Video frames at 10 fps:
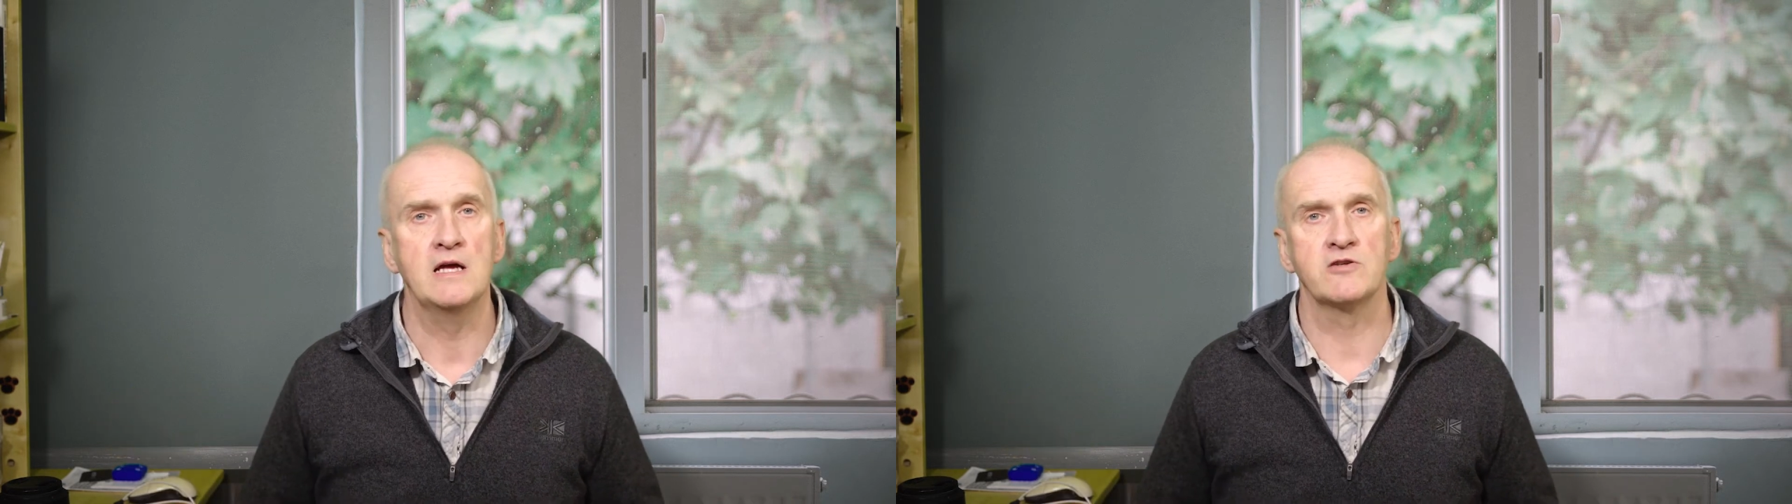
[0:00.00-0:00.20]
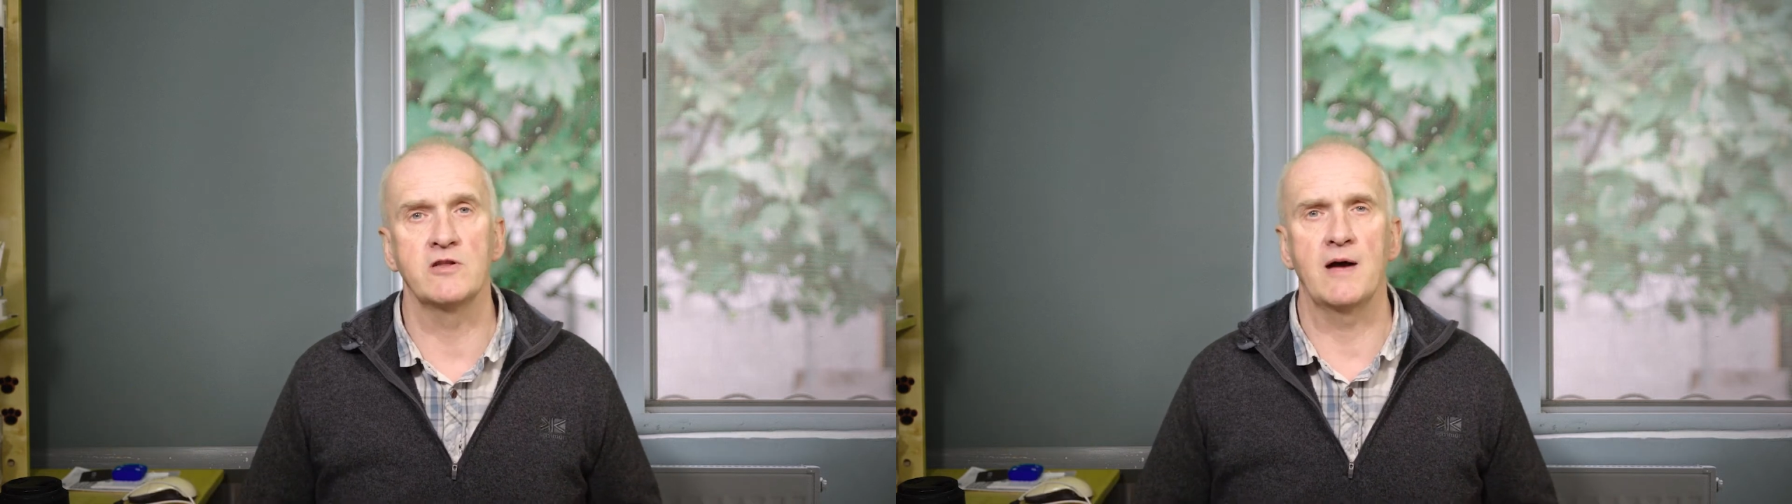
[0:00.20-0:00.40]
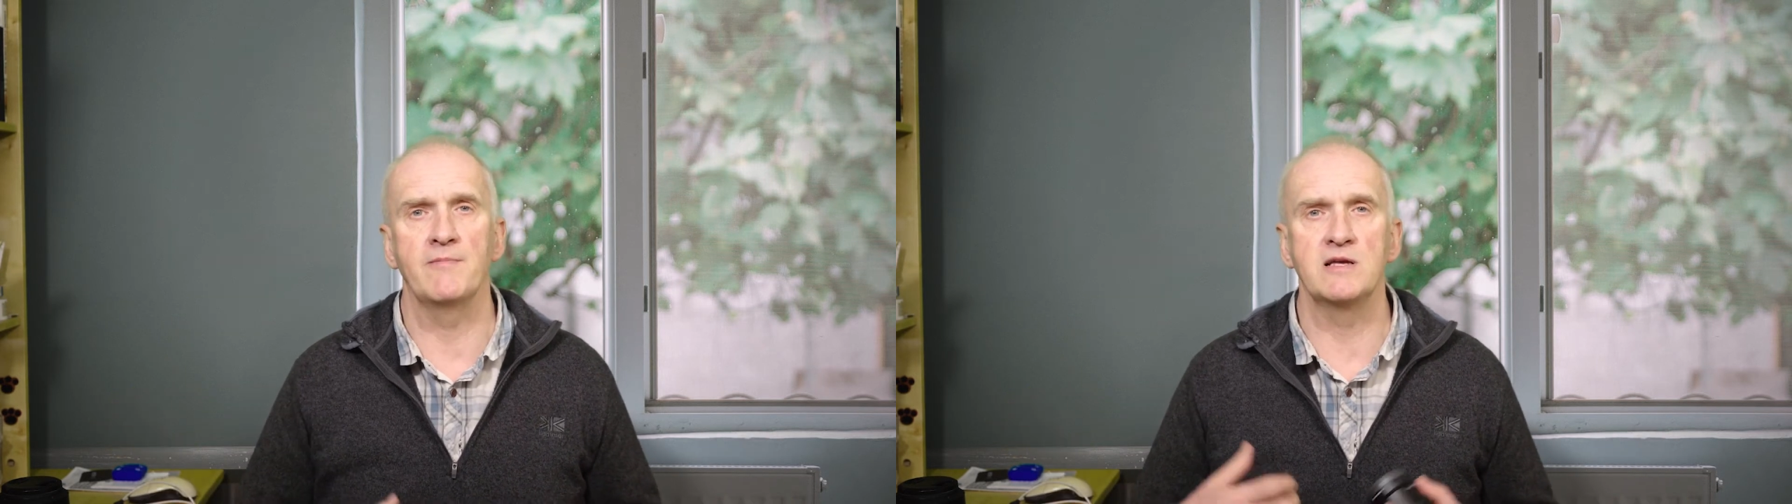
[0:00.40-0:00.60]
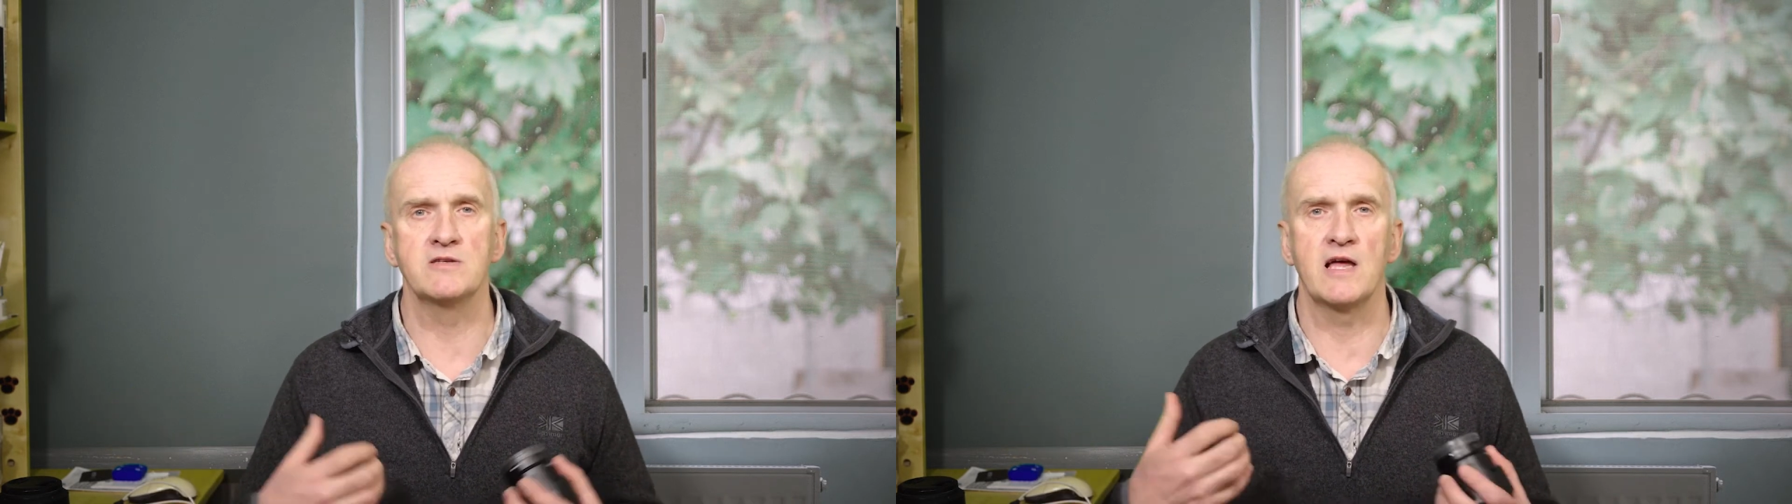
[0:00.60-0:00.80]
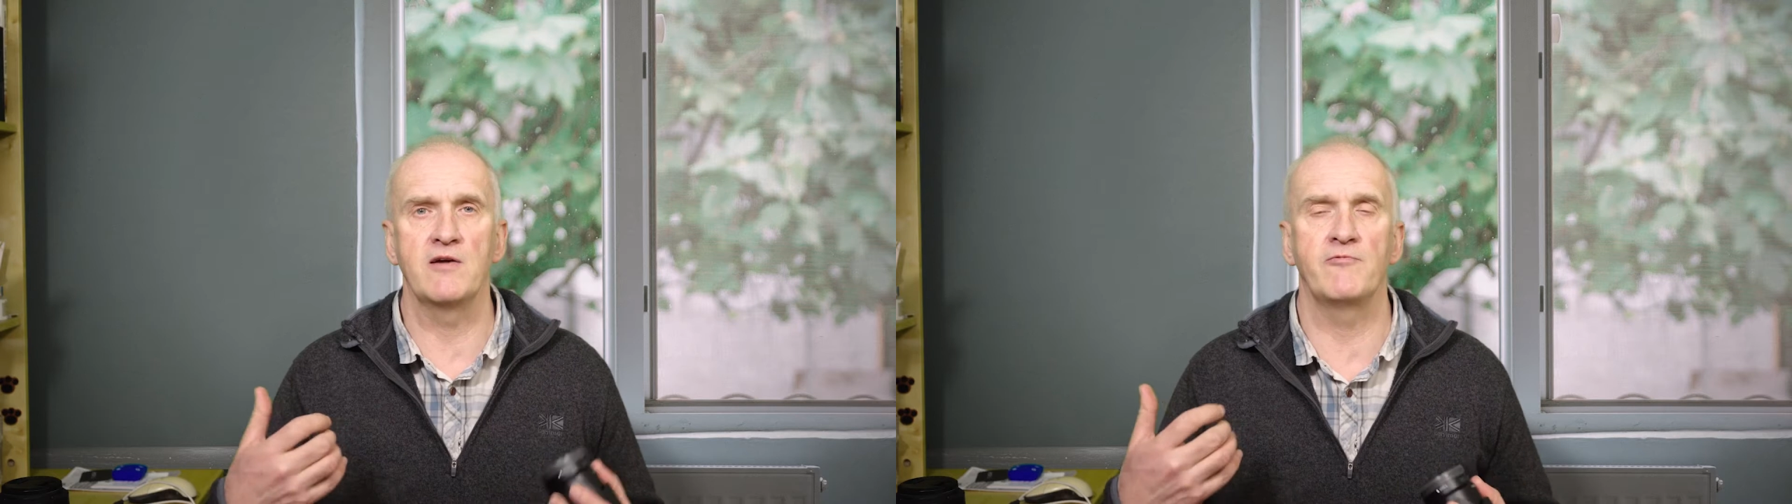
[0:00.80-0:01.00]
So that means
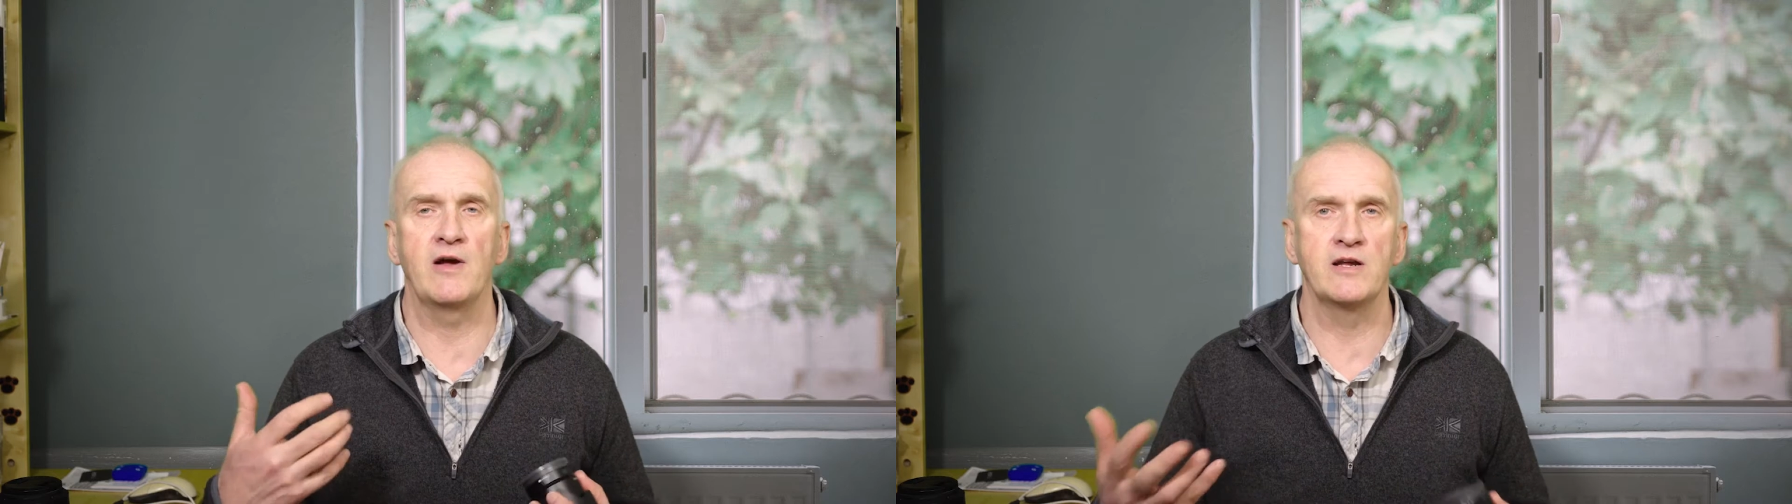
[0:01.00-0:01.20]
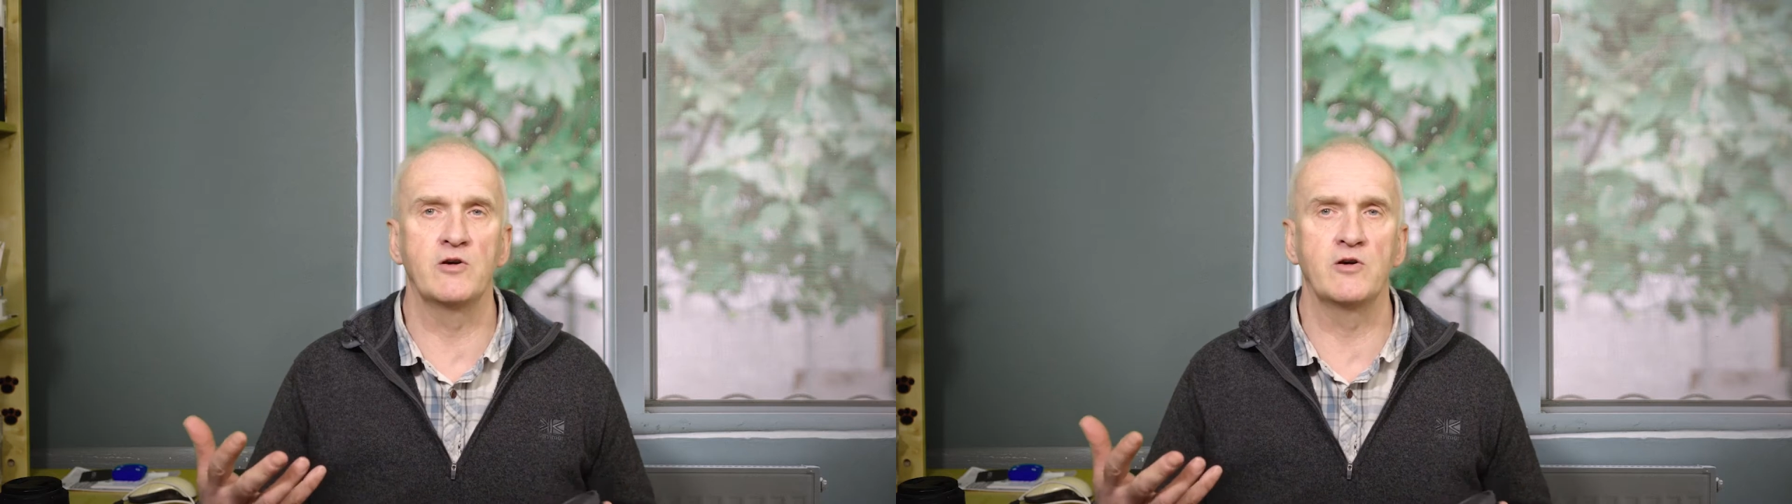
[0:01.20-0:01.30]
they're very